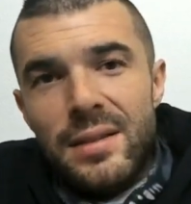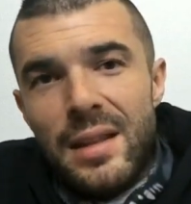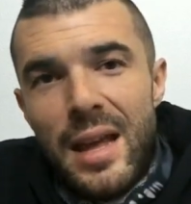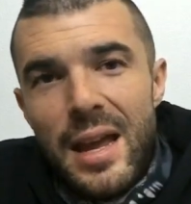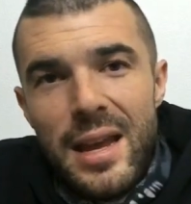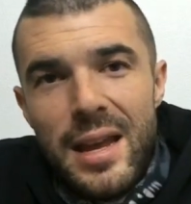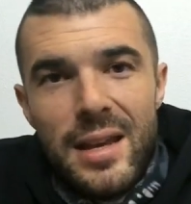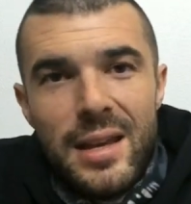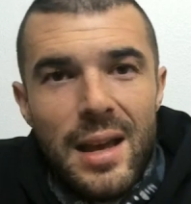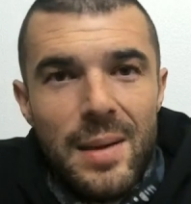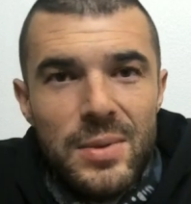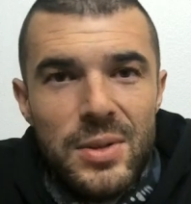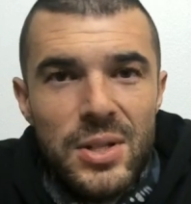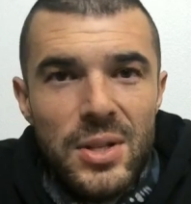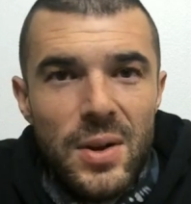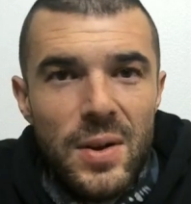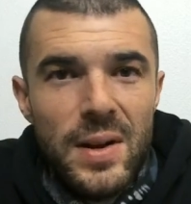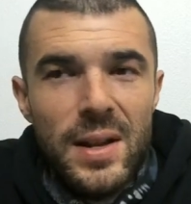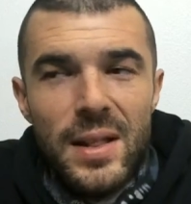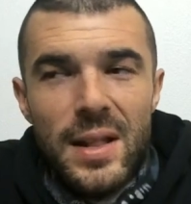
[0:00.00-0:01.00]
Like, I'm
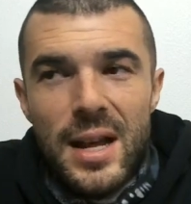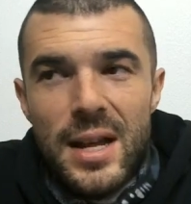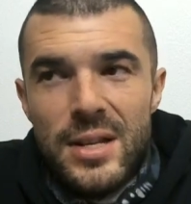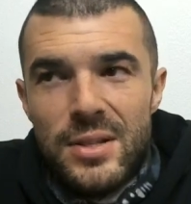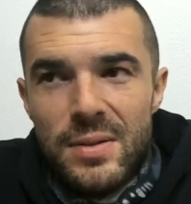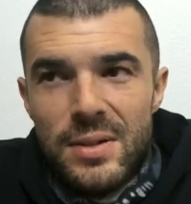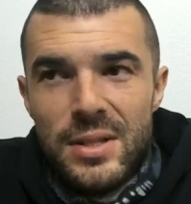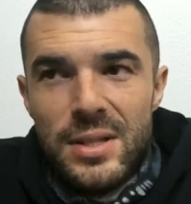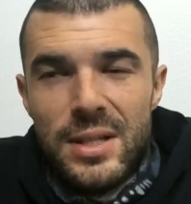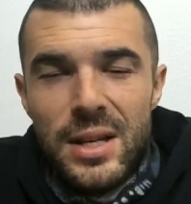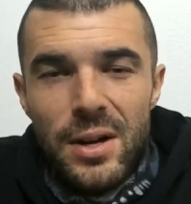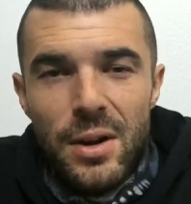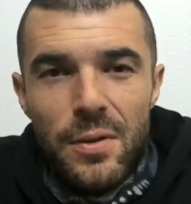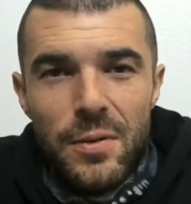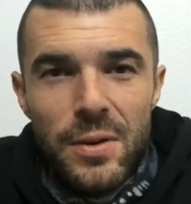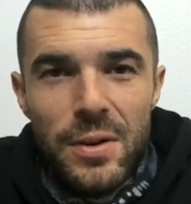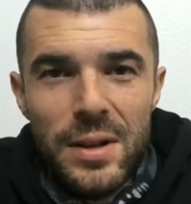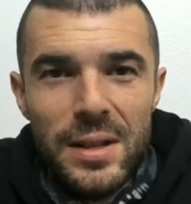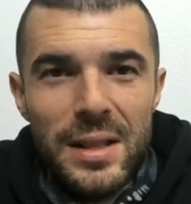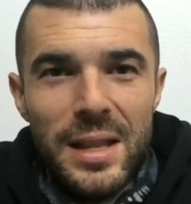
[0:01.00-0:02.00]
sorry, Lazarus, get
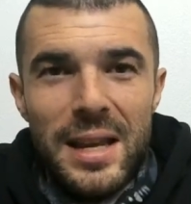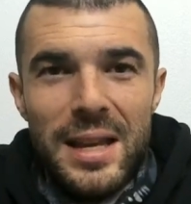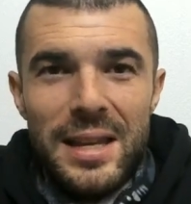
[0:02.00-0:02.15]
over it.